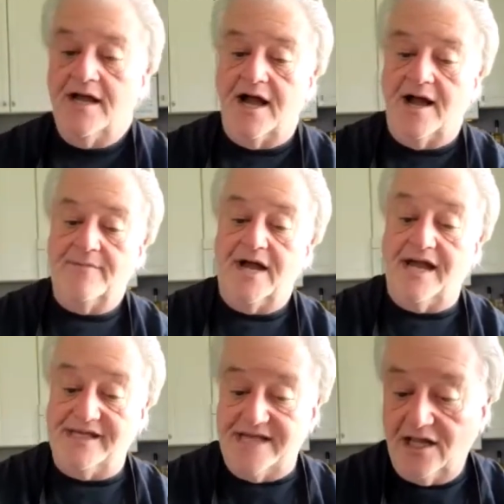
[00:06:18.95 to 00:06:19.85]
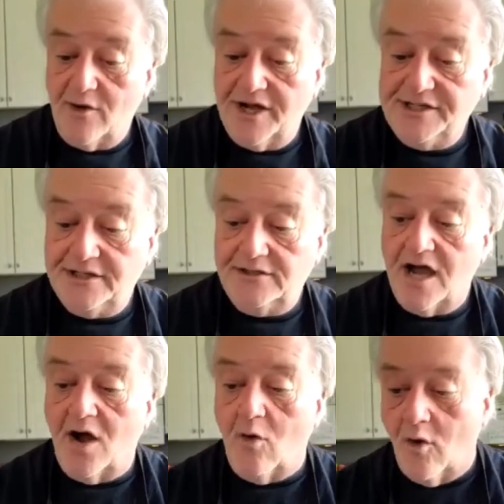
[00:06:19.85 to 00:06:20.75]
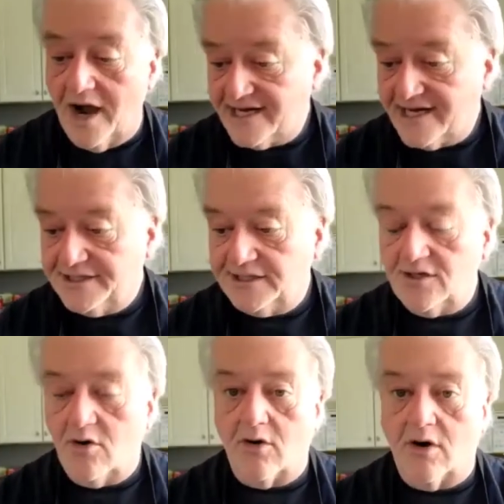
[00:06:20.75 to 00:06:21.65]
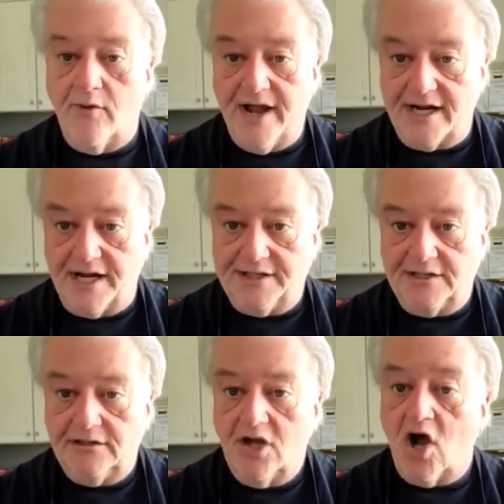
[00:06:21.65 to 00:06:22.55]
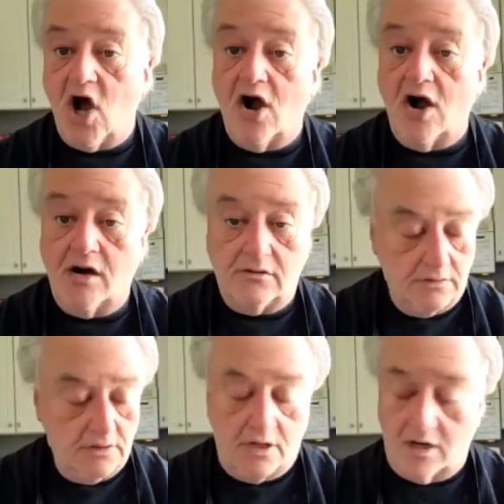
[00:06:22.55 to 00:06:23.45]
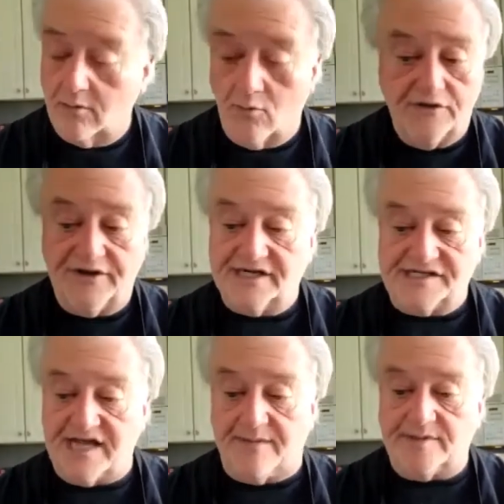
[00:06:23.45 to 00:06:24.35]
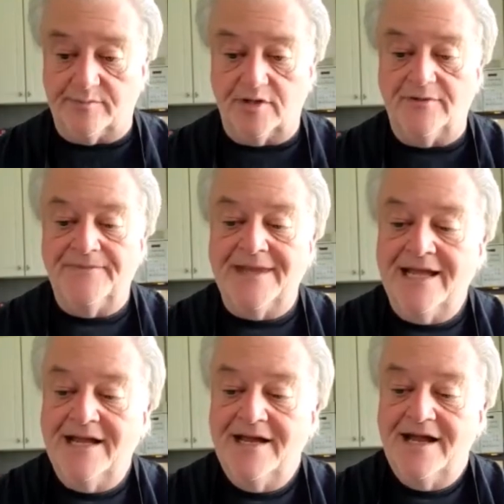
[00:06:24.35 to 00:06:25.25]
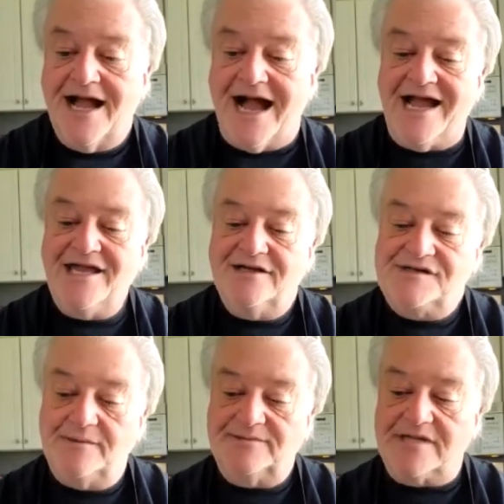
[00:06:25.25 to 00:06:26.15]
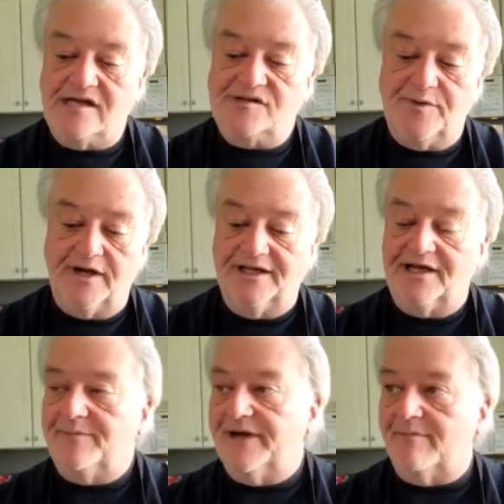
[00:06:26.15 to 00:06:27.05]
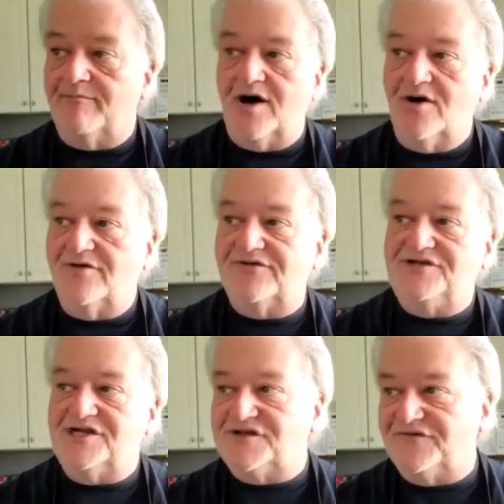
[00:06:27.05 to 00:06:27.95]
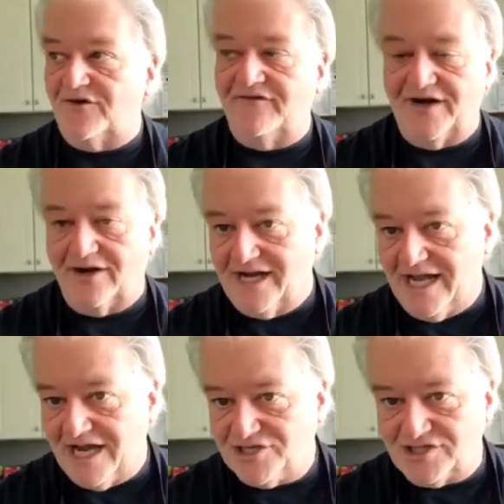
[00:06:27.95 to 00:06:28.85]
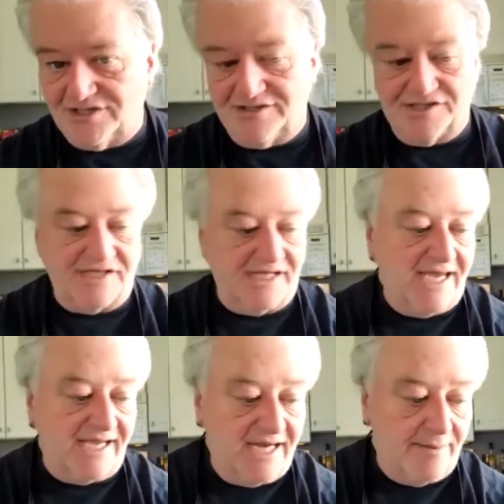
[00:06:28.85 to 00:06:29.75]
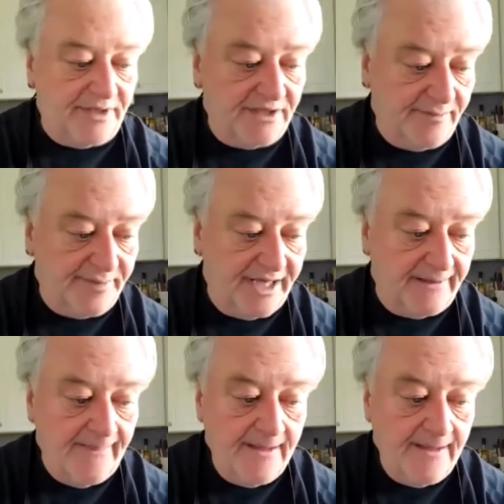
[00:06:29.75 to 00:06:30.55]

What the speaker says: a yellow onion, a white onion, or a red onion are more than acceptable. I sometimes put a little bit of both just for a variation, just to kick it up a little bit.